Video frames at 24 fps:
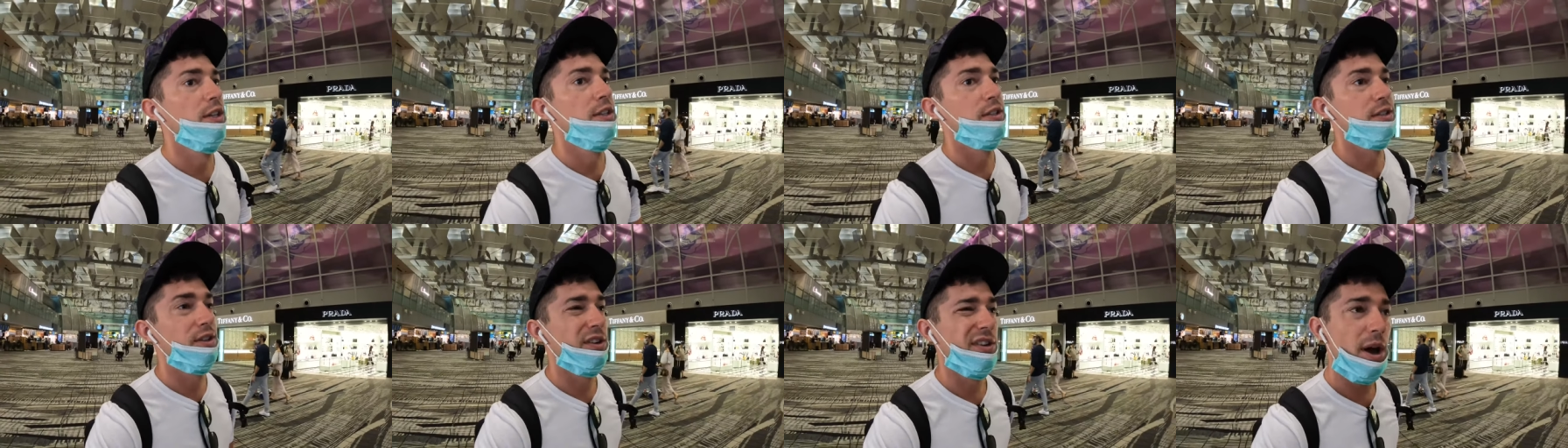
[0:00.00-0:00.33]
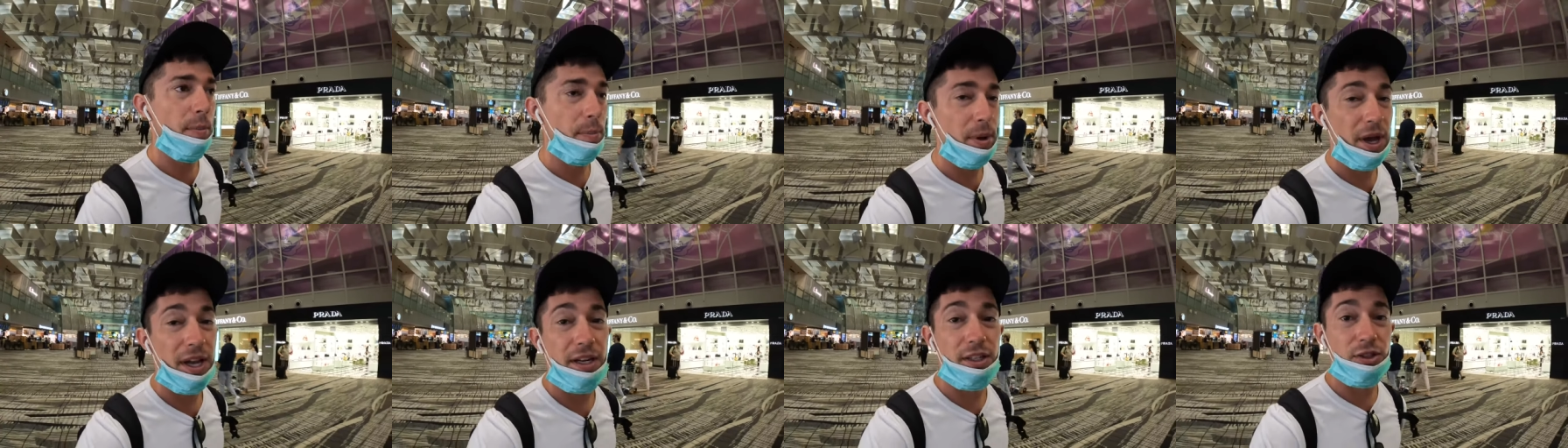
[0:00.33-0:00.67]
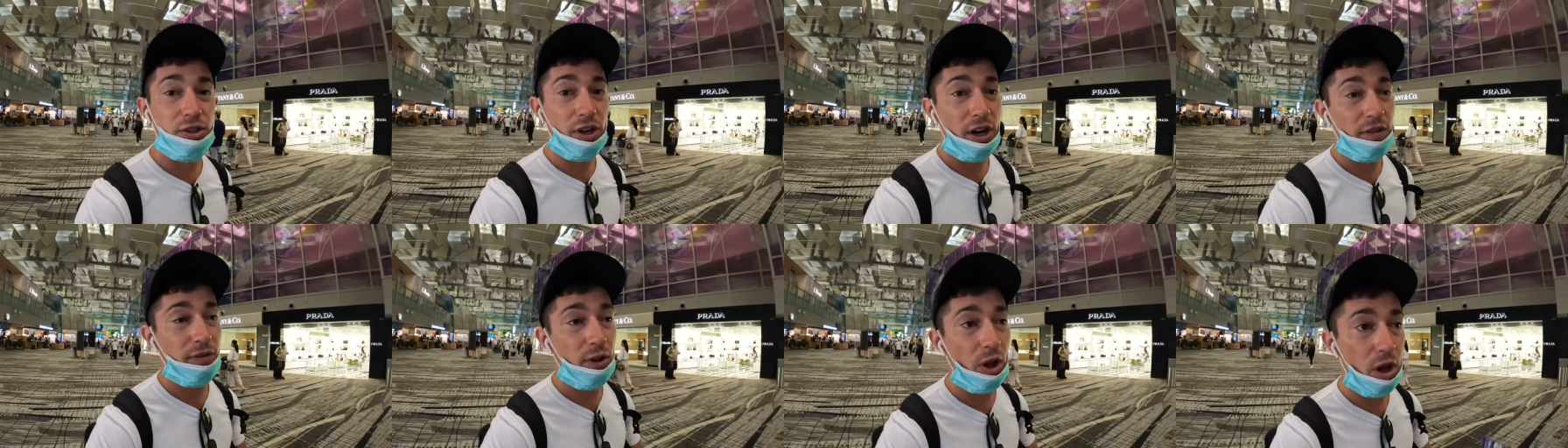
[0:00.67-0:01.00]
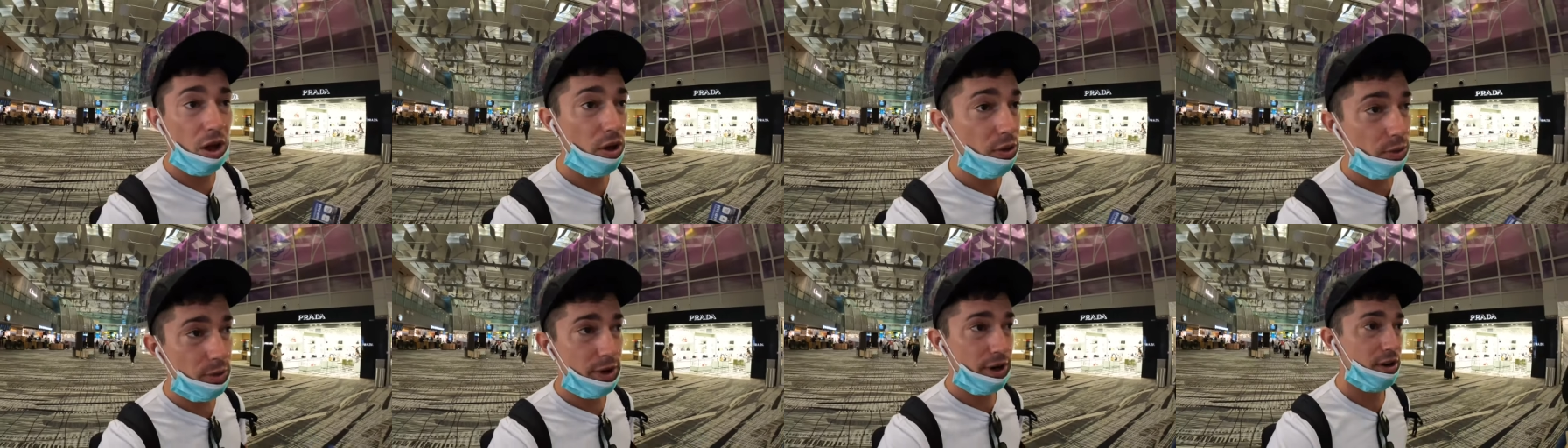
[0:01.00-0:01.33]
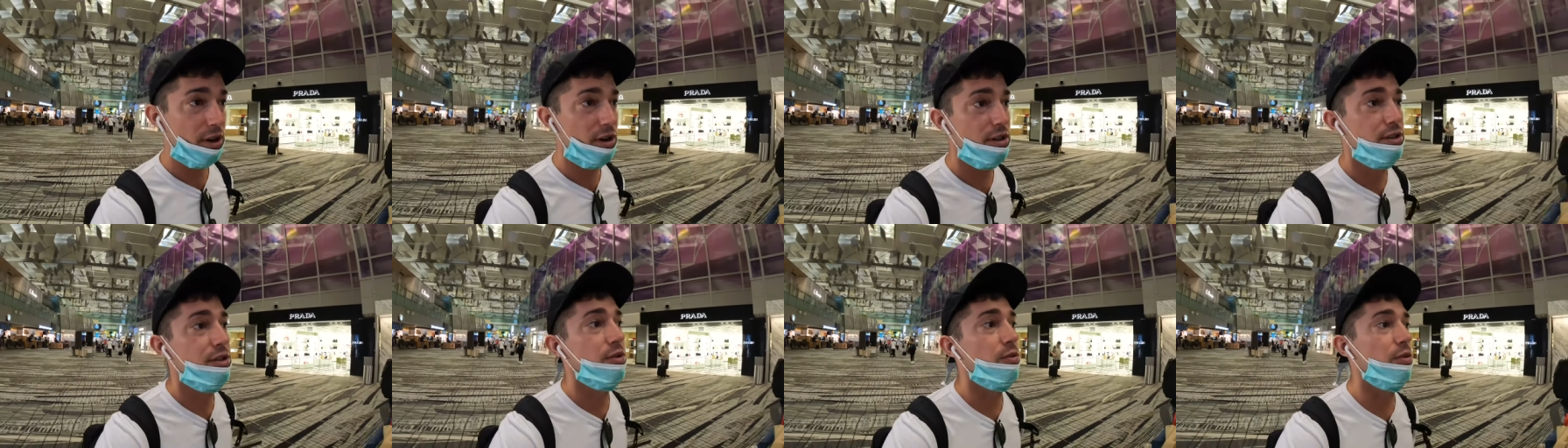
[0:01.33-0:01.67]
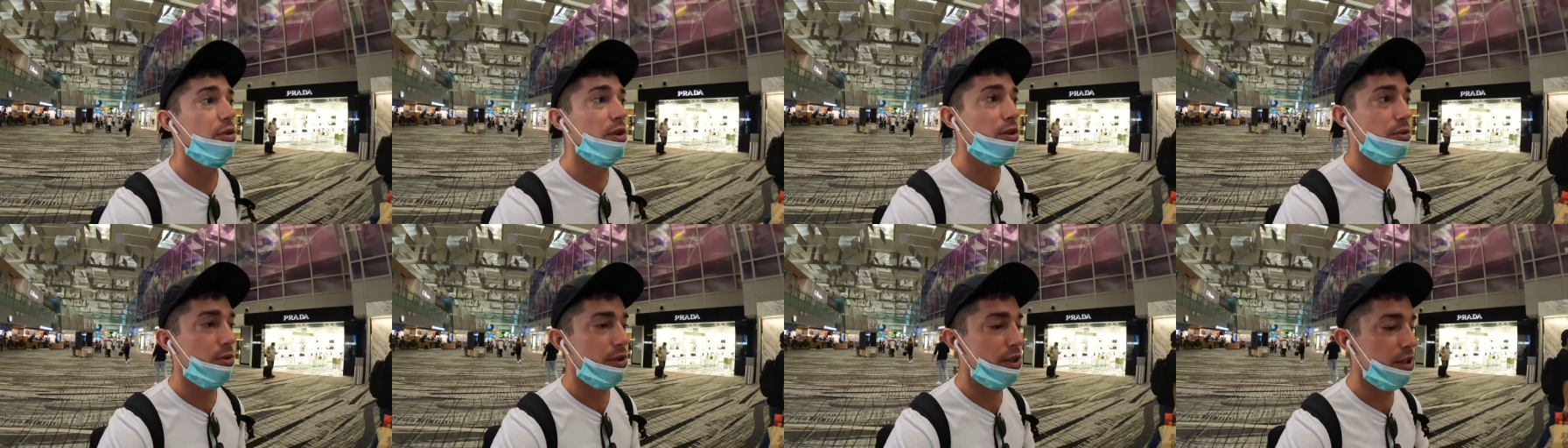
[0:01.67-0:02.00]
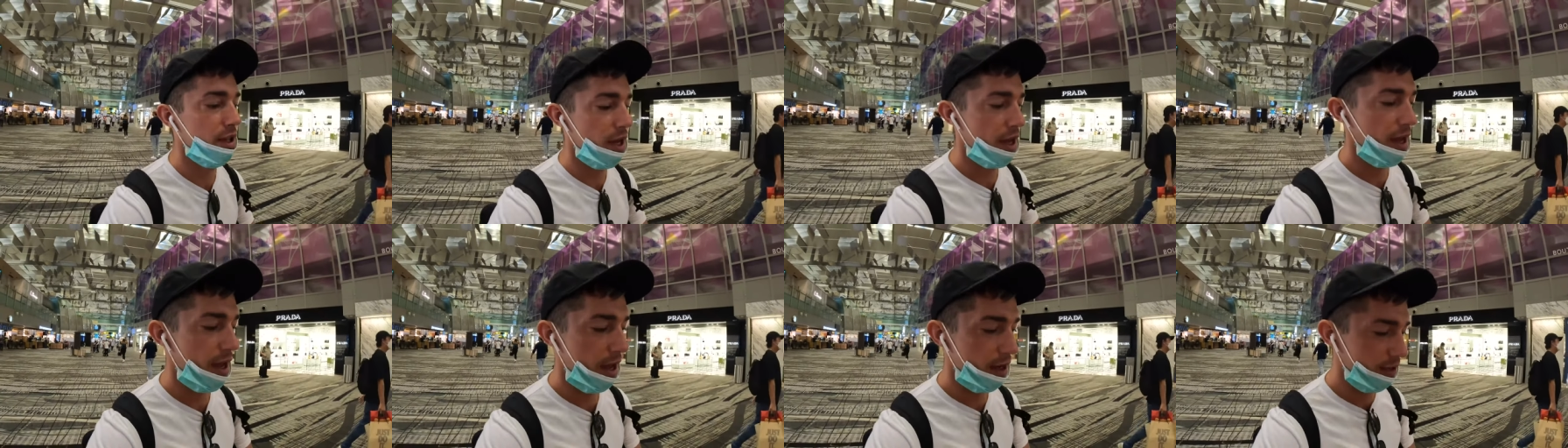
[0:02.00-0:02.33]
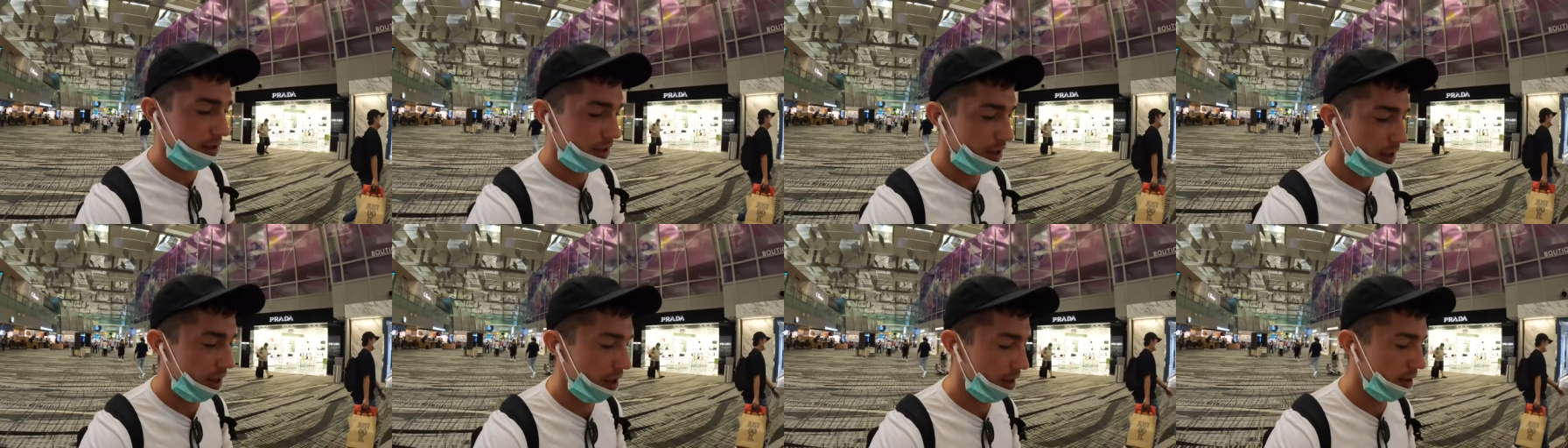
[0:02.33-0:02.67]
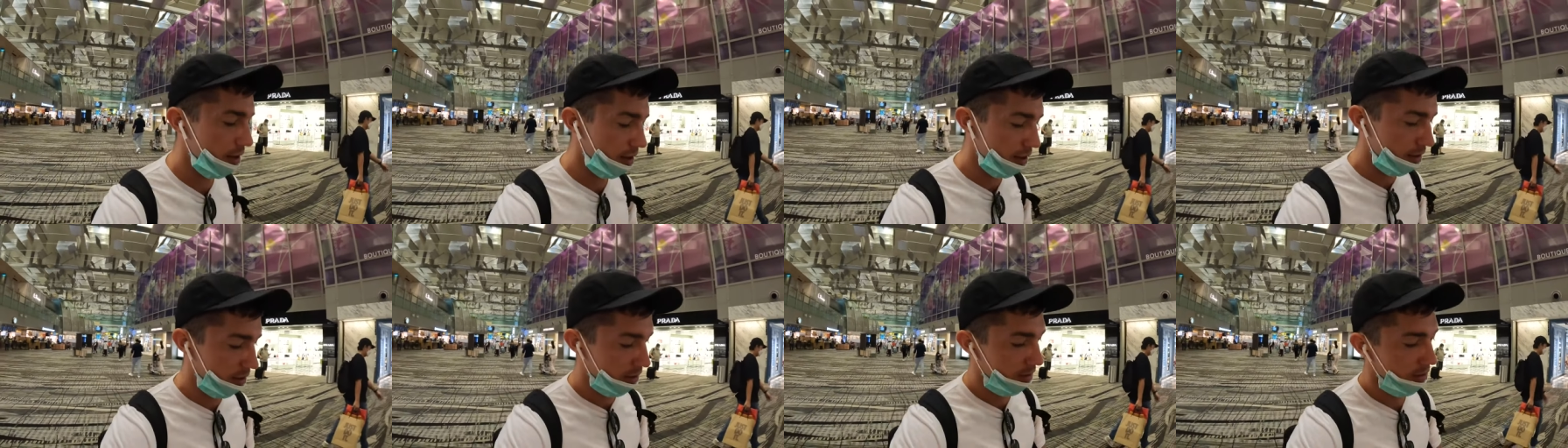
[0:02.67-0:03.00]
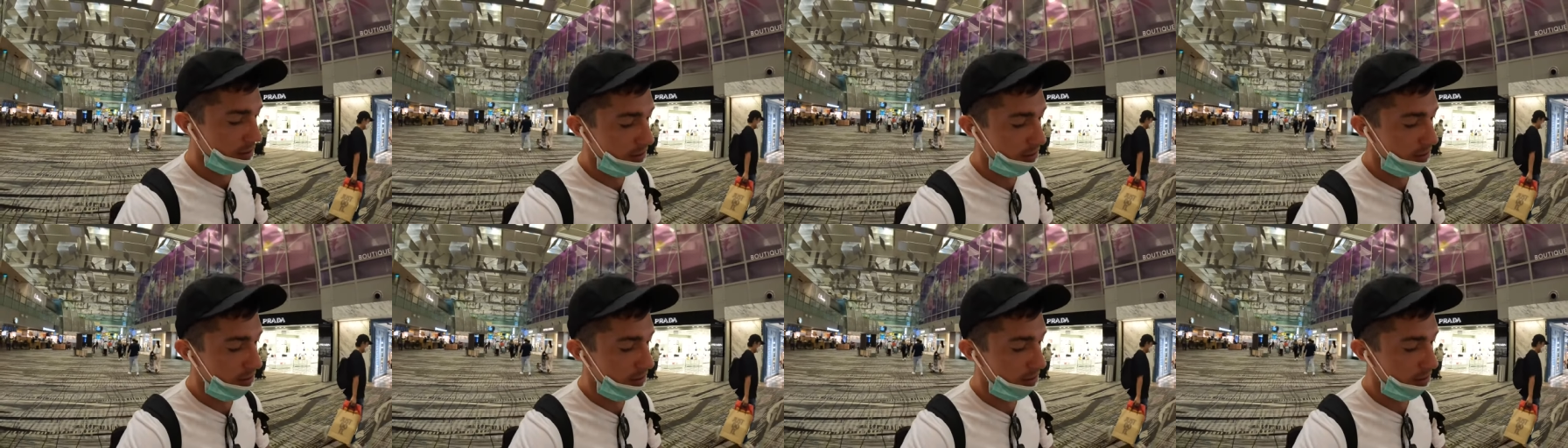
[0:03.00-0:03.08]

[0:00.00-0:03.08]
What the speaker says: so not bad to travel all the way across the world with Etihad.